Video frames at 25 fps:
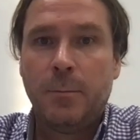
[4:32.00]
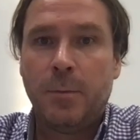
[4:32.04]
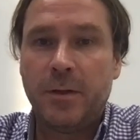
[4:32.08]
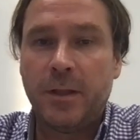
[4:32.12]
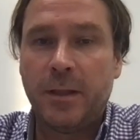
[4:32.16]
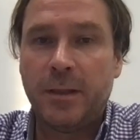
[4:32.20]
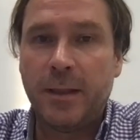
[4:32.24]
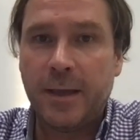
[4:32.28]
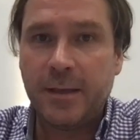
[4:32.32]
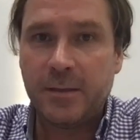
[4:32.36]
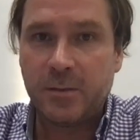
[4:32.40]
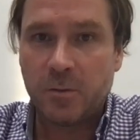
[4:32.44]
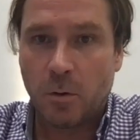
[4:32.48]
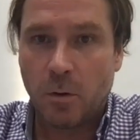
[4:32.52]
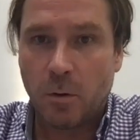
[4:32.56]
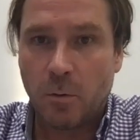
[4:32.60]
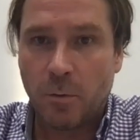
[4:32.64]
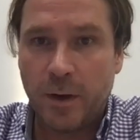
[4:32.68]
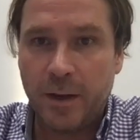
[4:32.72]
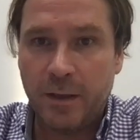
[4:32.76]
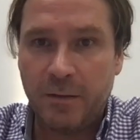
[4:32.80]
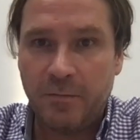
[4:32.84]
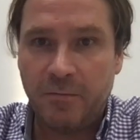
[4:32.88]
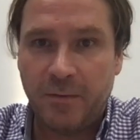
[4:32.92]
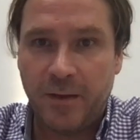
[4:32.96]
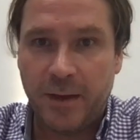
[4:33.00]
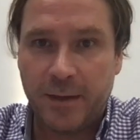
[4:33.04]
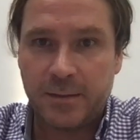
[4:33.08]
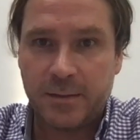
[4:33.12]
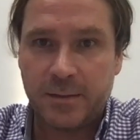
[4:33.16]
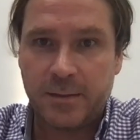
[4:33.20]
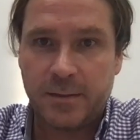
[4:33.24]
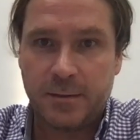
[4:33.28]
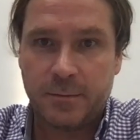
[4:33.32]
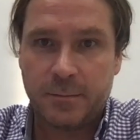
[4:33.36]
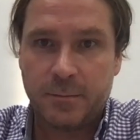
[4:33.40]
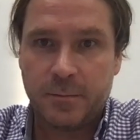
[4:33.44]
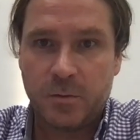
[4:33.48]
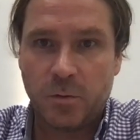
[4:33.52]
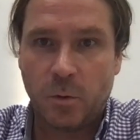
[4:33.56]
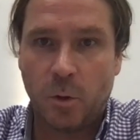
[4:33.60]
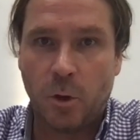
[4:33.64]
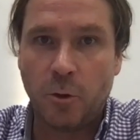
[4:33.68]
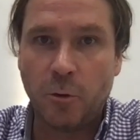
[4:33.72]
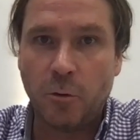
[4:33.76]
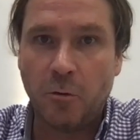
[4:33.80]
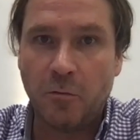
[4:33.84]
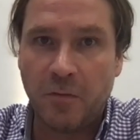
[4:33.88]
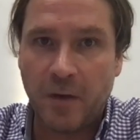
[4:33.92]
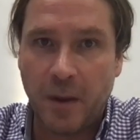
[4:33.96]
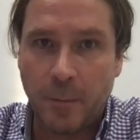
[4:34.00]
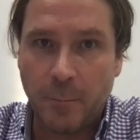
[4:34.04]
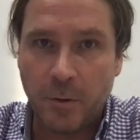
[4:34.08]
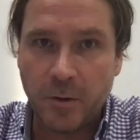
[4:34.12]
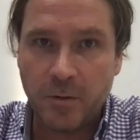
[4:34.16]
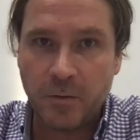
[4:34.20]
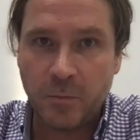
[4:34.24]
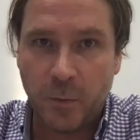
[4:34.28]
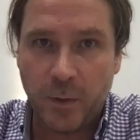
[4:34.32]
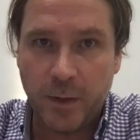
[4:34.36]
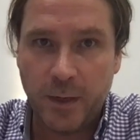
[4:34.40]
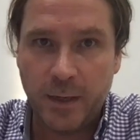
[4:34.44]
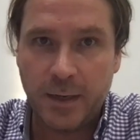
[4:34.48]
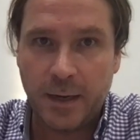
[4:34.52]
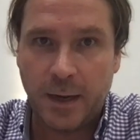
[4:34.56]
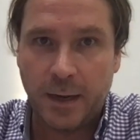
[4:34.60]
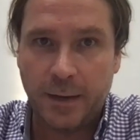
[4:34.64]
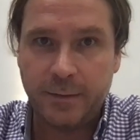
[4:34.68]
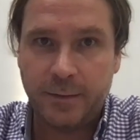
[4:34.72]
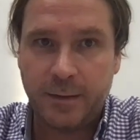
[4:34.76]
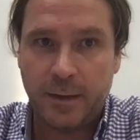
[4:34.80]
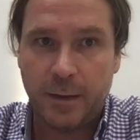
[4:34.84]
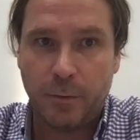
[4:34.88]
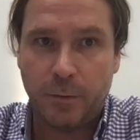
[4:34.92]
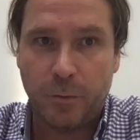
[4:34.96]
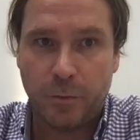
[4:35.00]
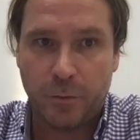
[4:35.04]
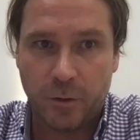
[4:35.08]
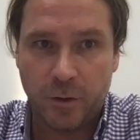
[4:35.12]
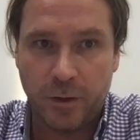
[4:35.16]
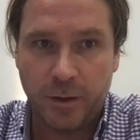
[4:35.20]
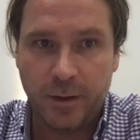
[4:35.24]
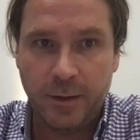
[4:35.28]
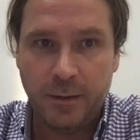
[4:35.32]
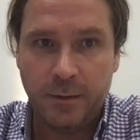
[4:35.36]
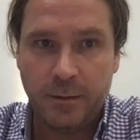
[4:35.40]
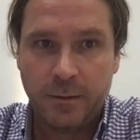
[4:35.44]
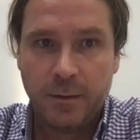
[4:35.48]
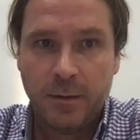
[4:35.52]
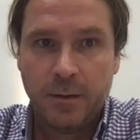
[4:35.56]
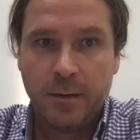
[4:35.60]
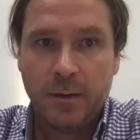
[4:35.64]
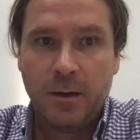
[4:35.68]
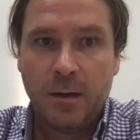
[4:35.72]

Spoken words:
but the dates are already fixed. So on November 29th and 30th,